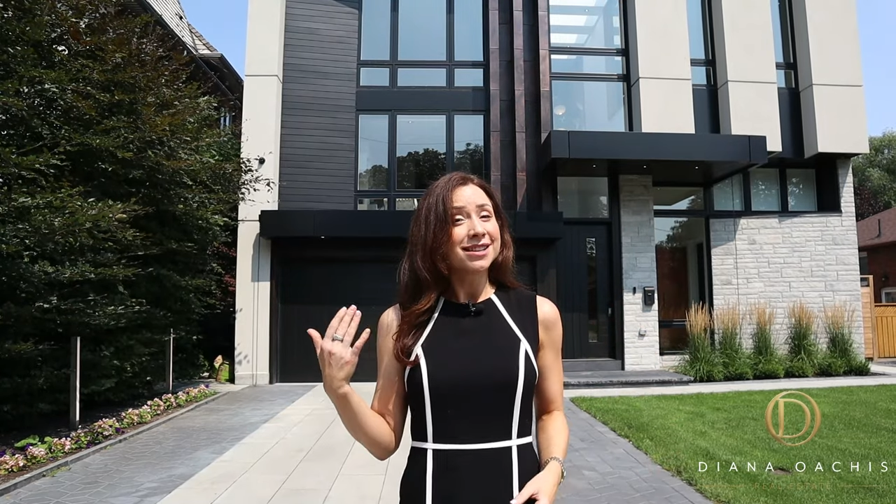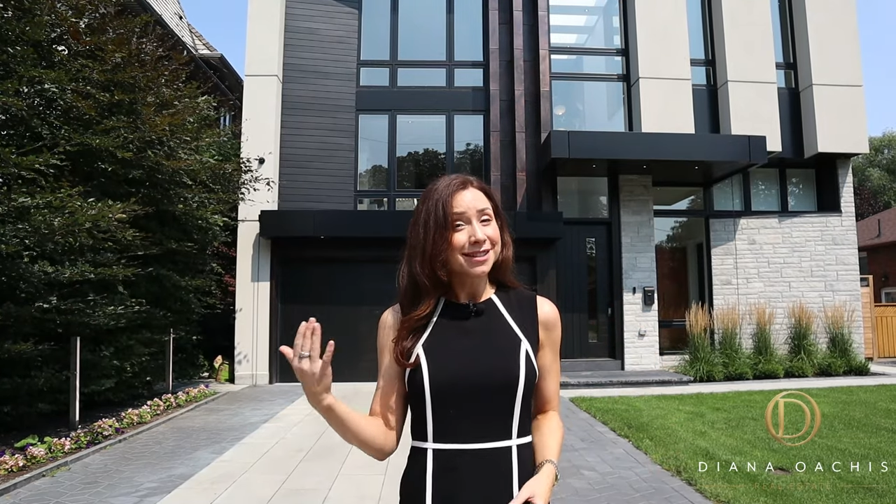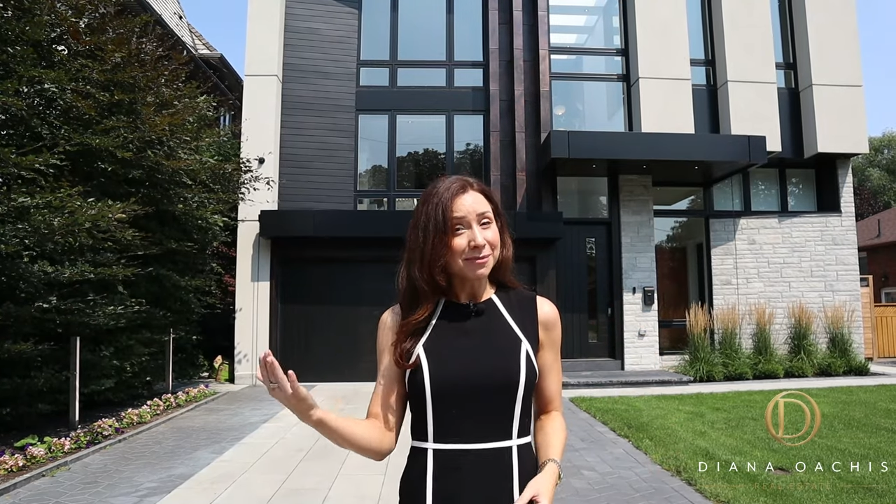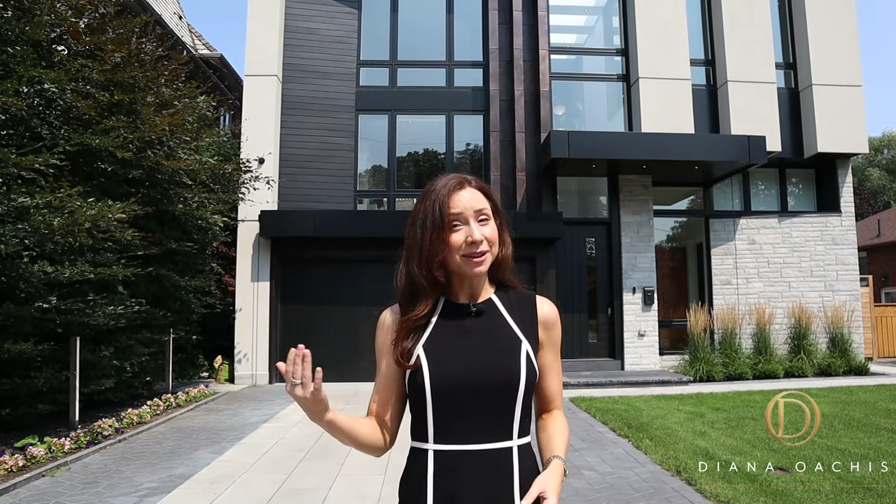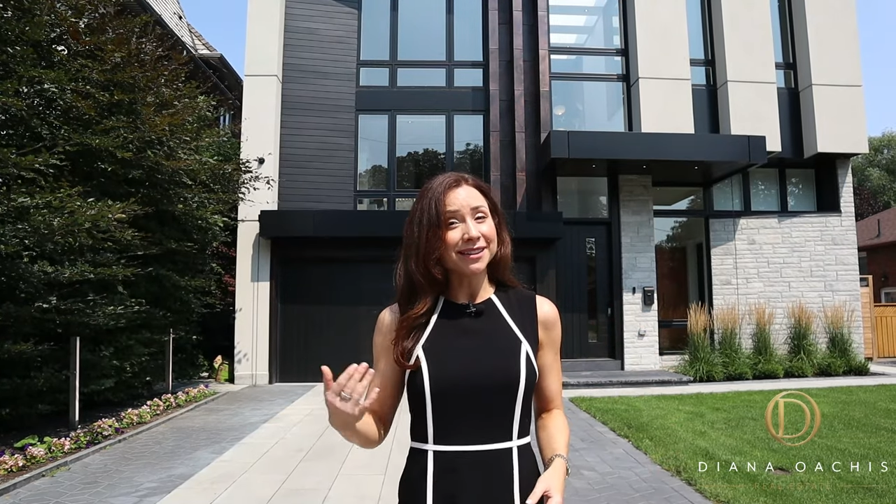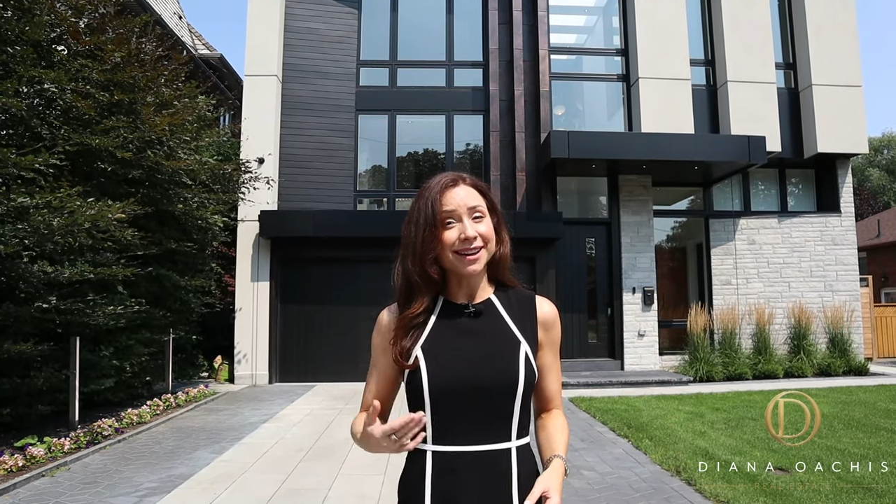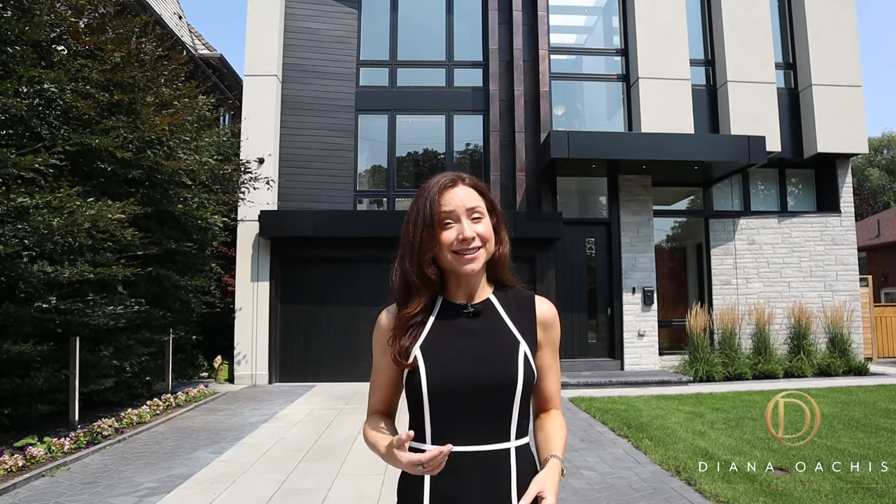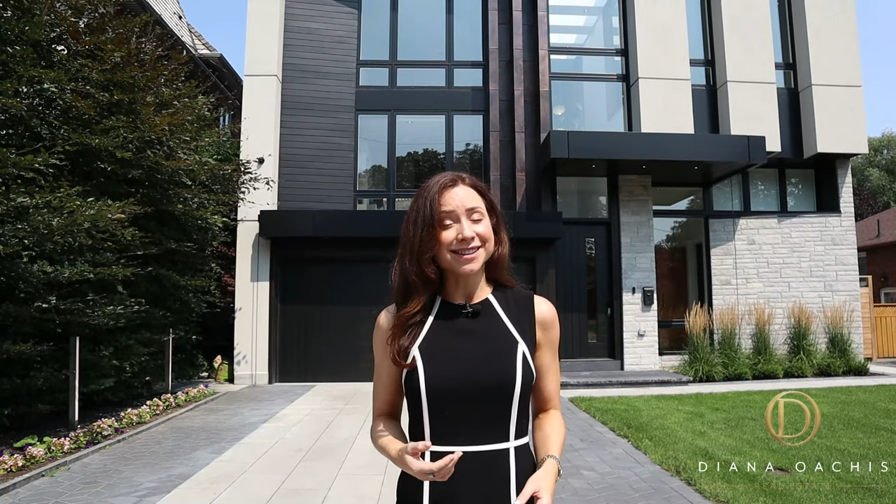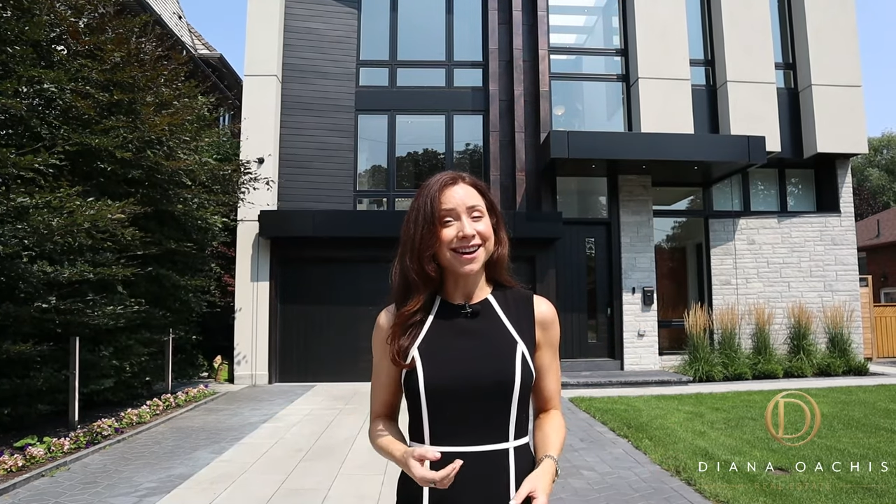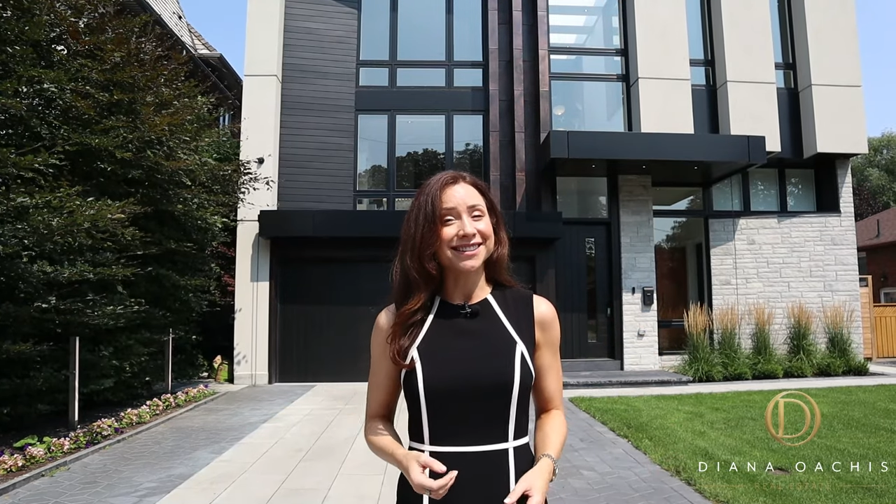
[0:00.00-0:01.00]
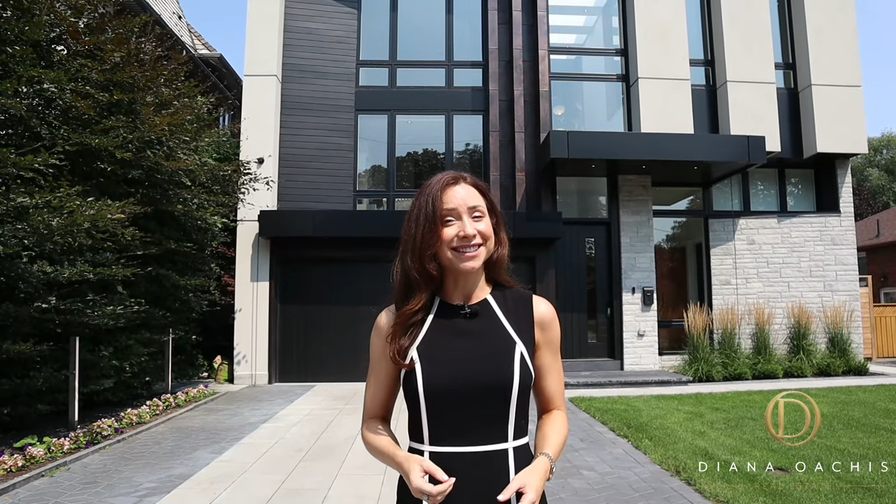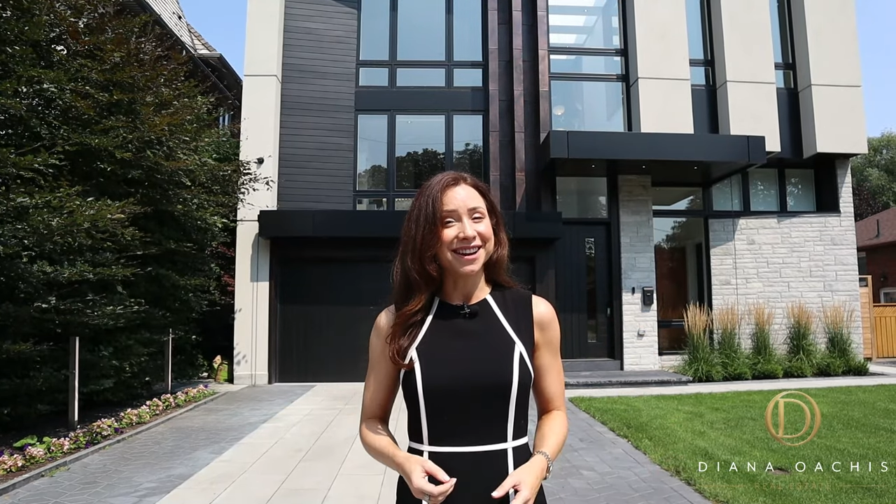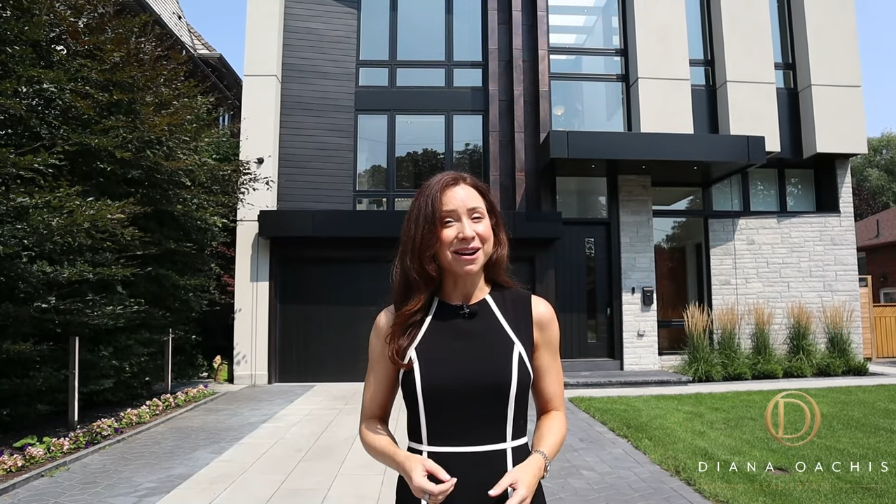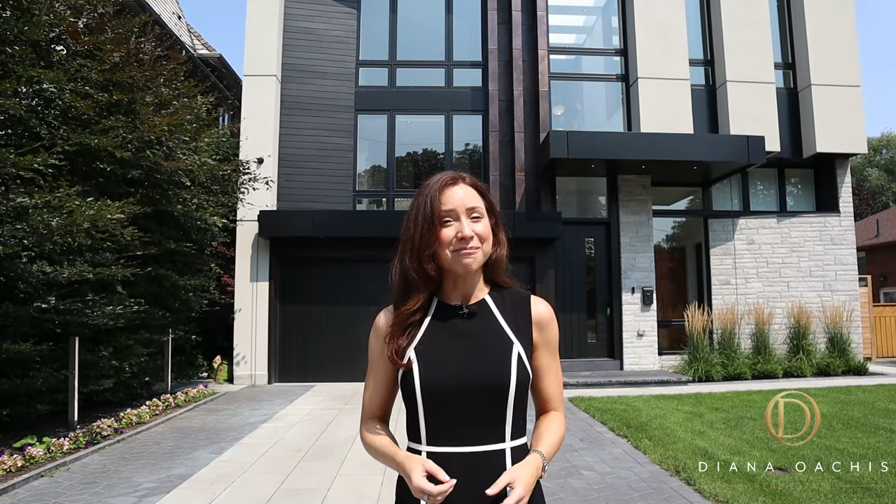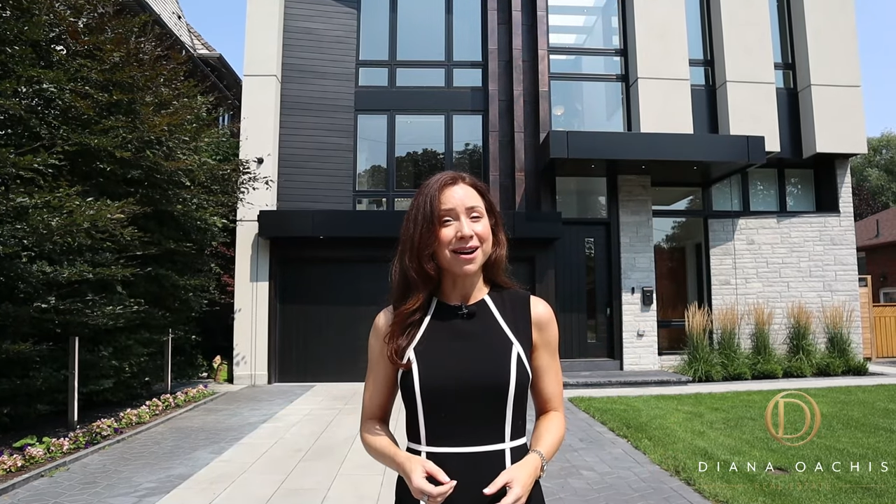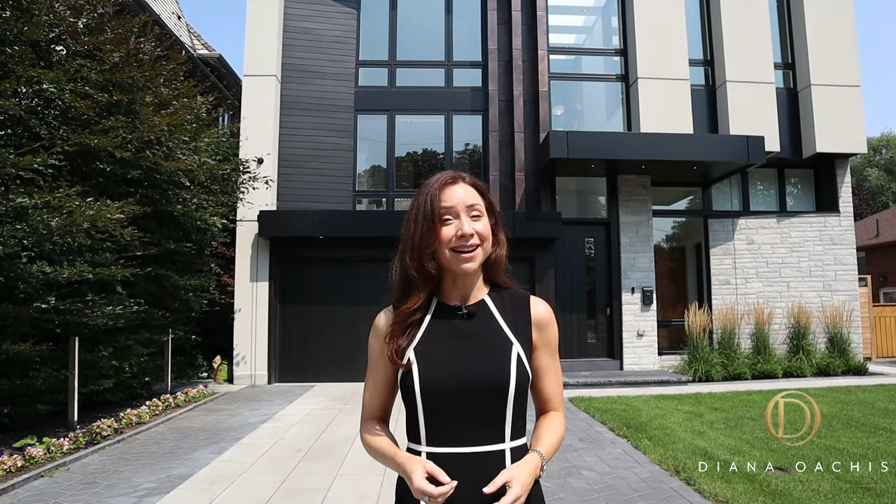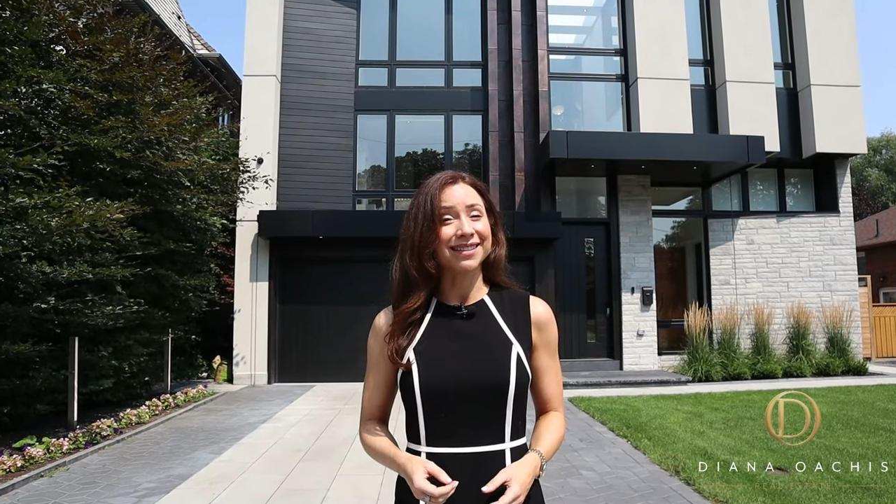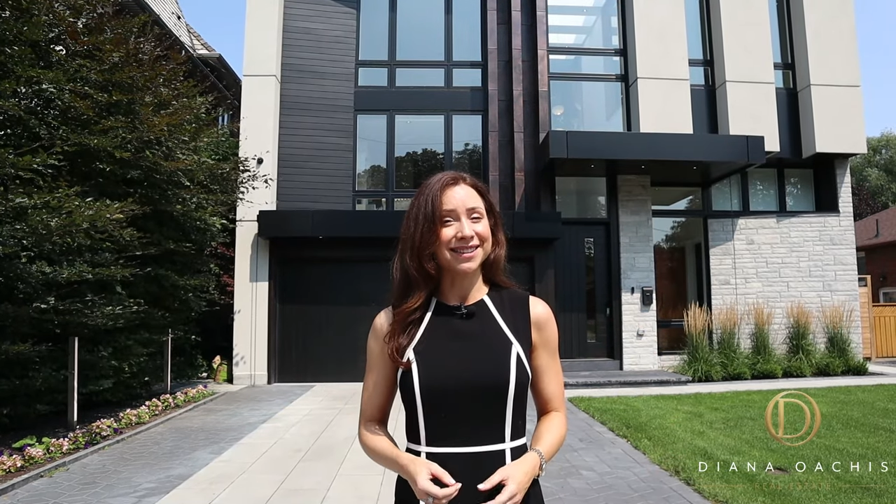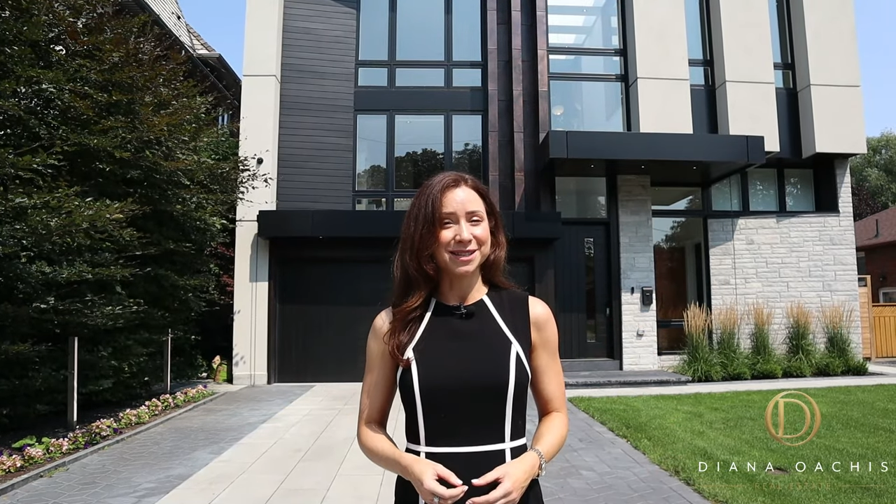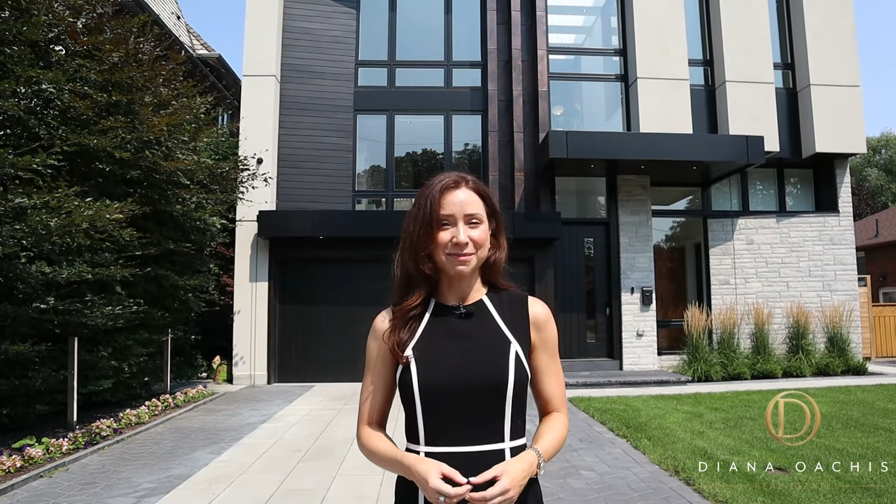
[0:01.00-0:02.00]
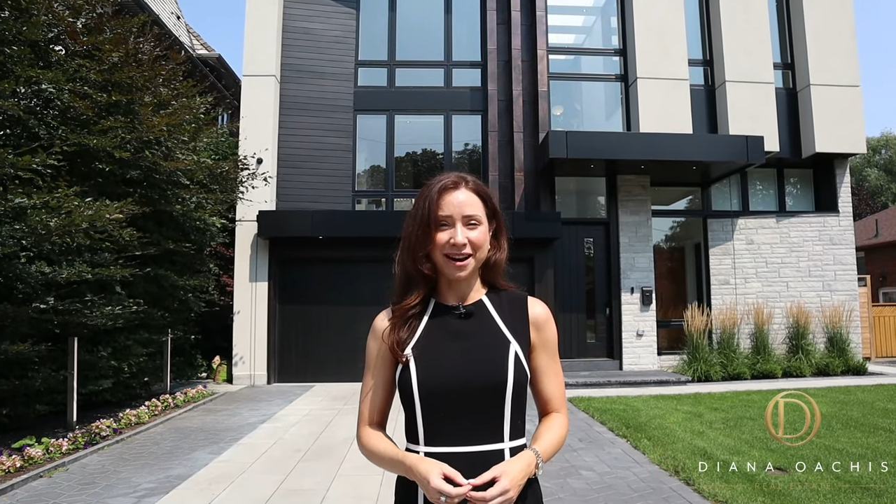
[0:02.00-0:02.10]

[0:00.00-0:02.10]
something that is hard to come by in this